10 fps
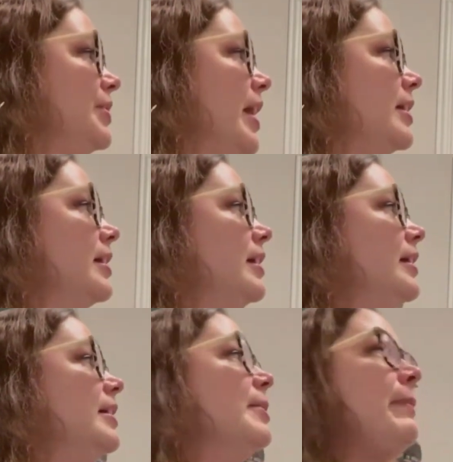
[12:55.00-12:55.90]
duck,
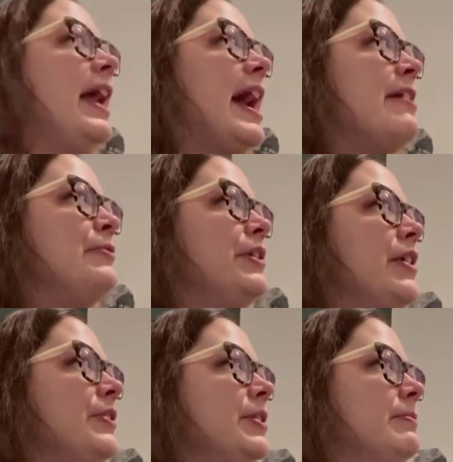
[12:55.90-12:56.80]
but I have
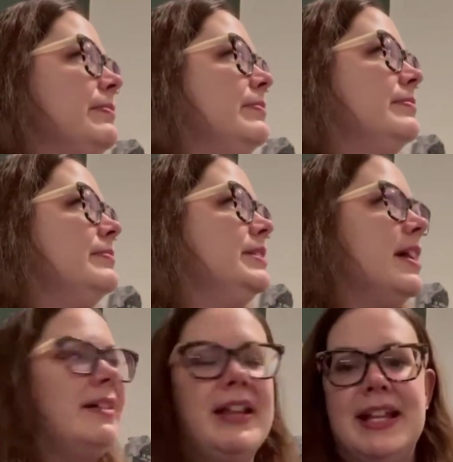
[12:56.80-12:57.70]
another
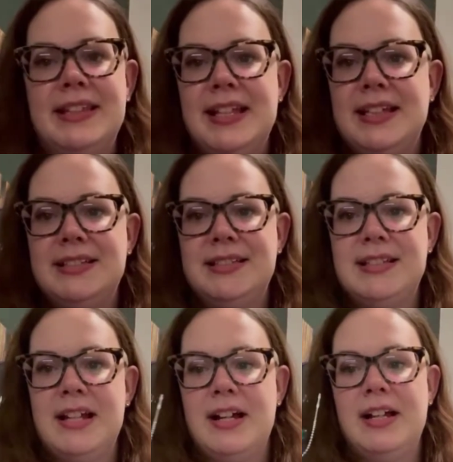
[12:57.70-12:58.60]
duck like
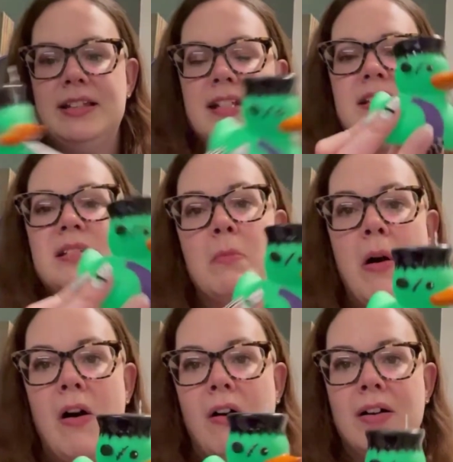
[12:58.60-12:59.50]
this that's
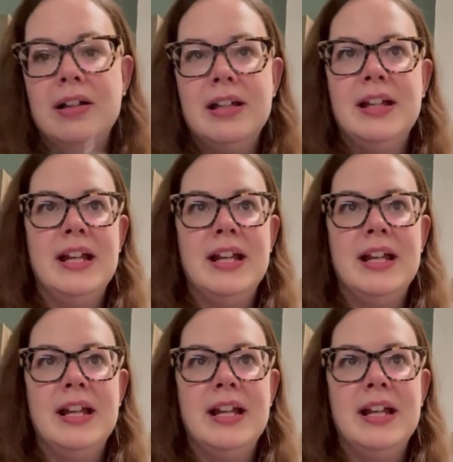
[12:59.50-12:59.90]
small,